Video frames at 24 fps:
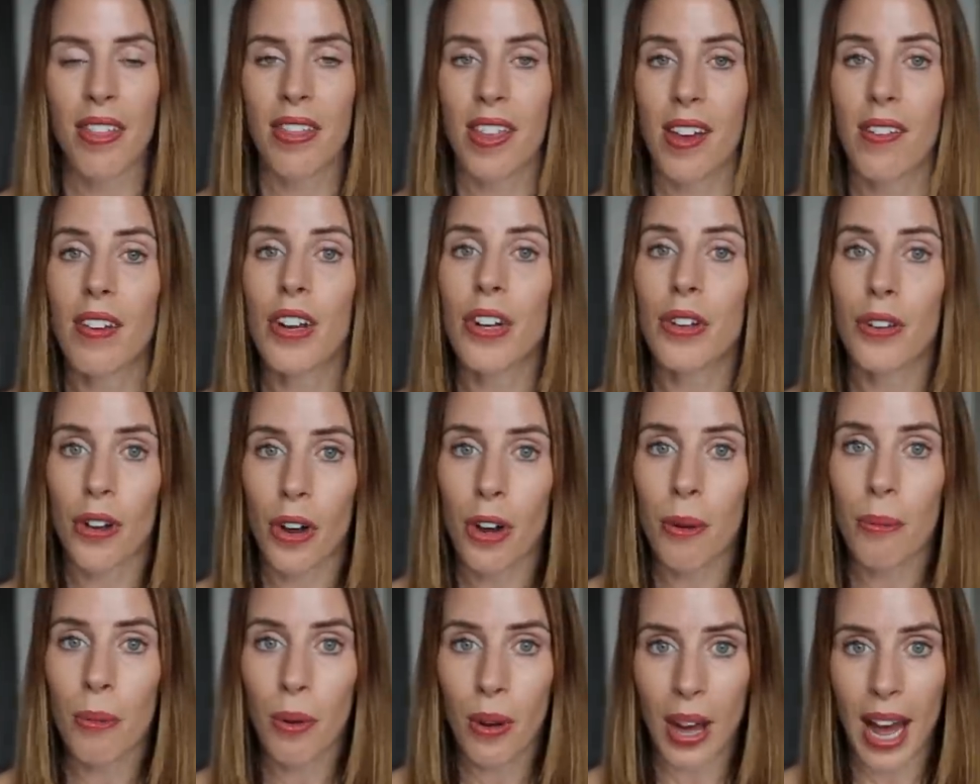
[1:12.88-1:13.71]
there are
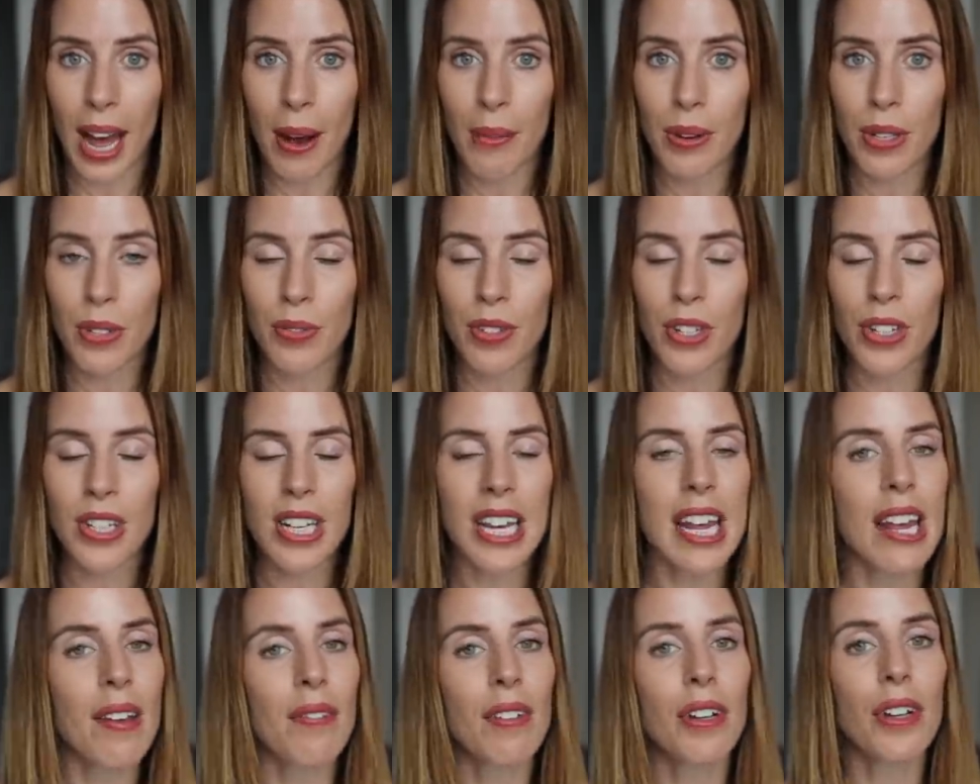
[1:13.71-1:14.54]
no more hours for you
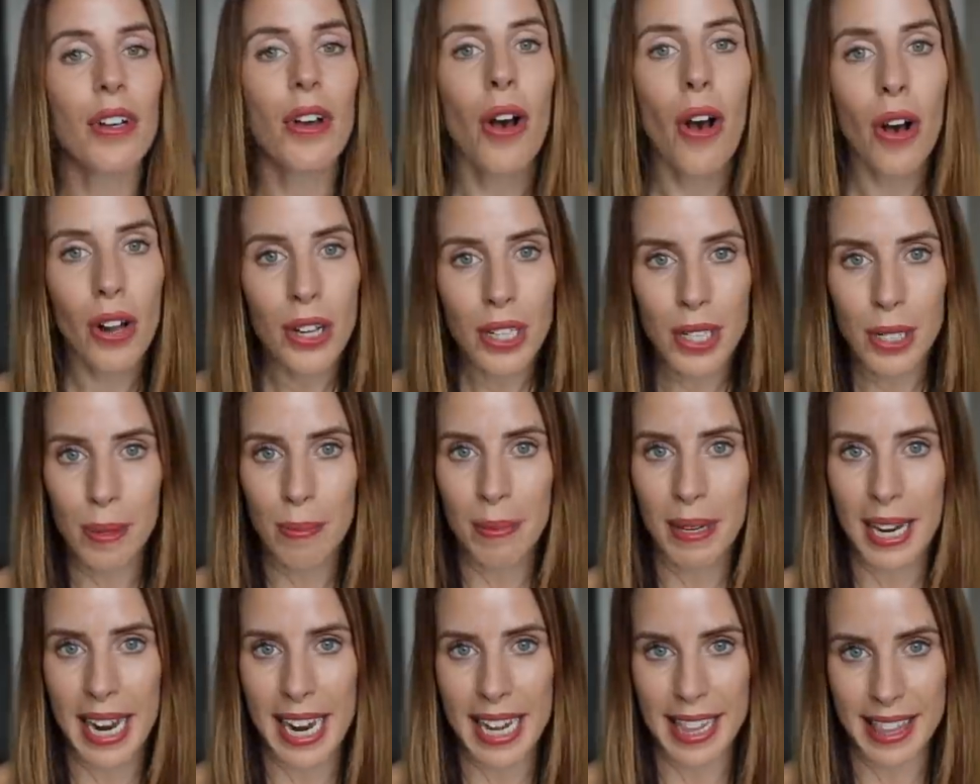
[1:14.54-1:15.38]
to even
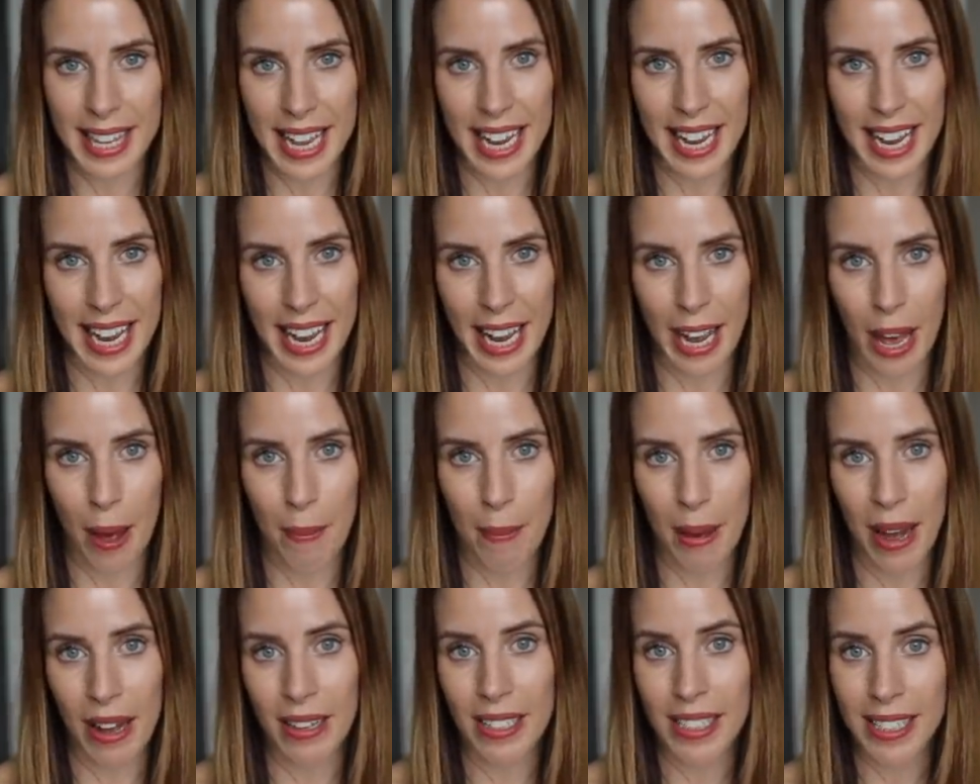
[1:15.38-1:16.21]
contemplate thinking
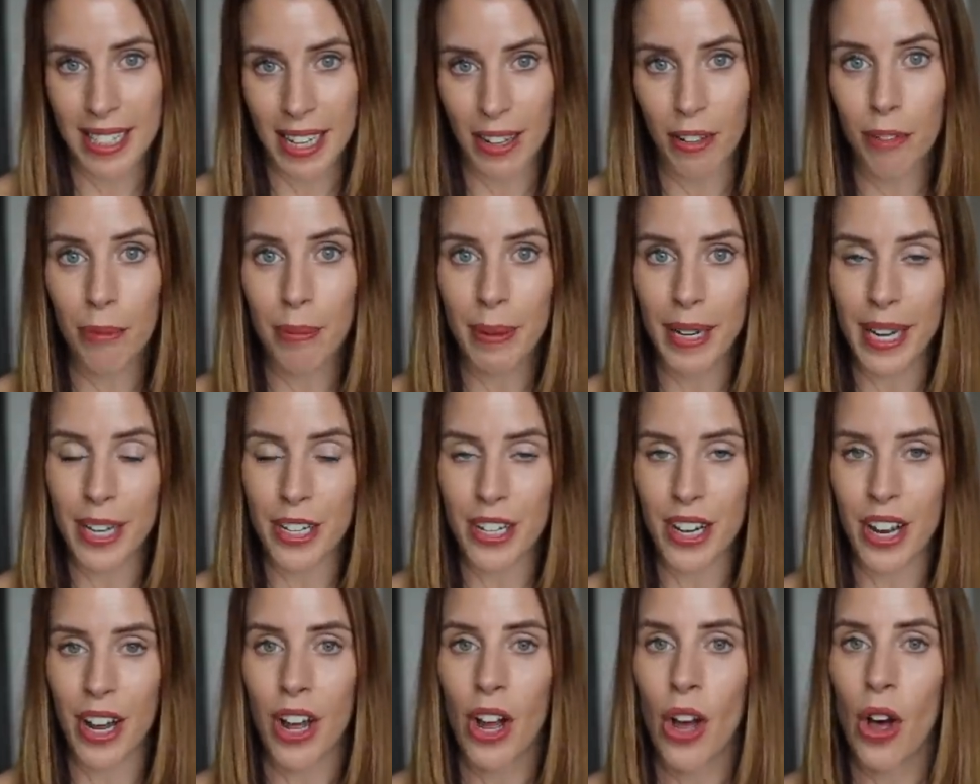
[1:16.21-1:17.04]
about
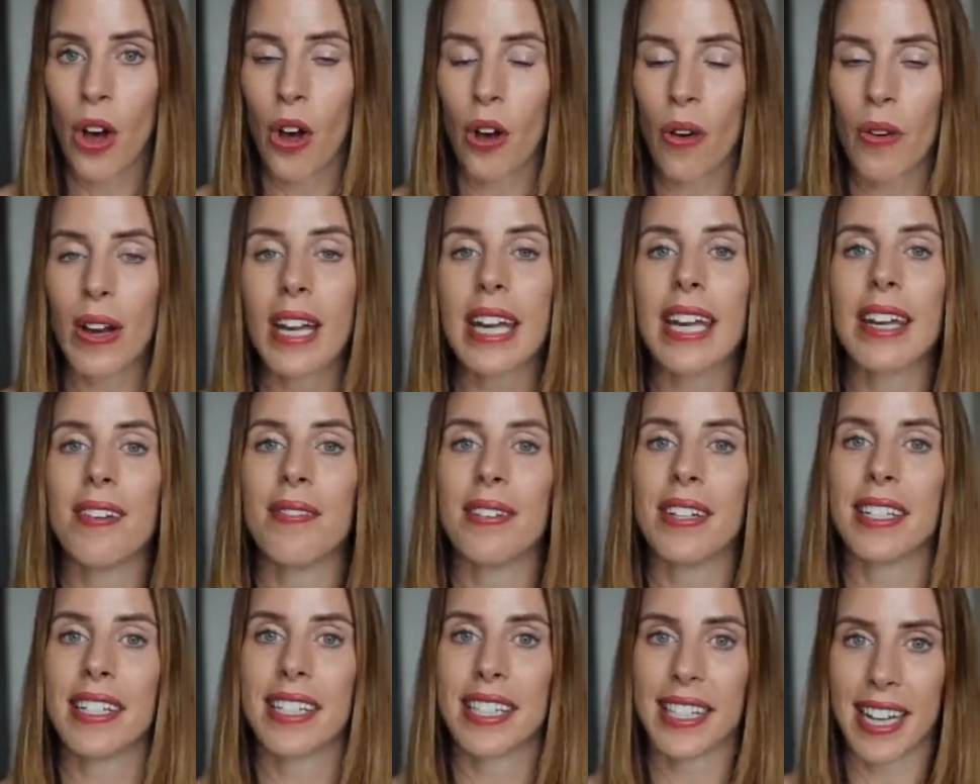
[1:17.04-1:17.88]
self-pleasure or
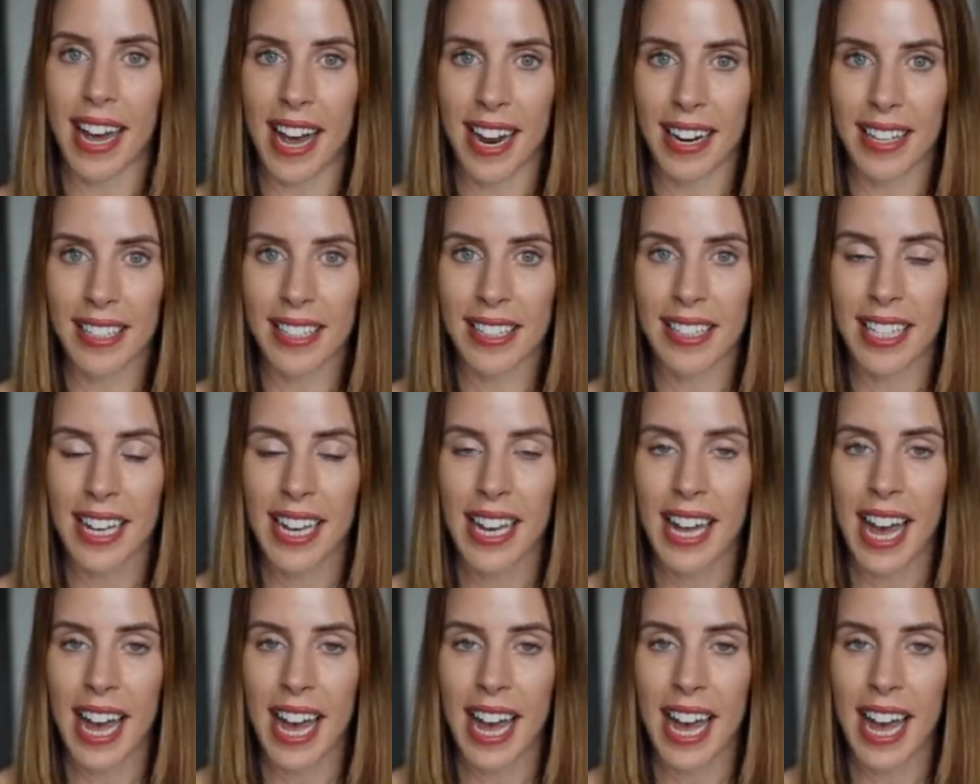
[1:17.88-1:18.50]
even sex.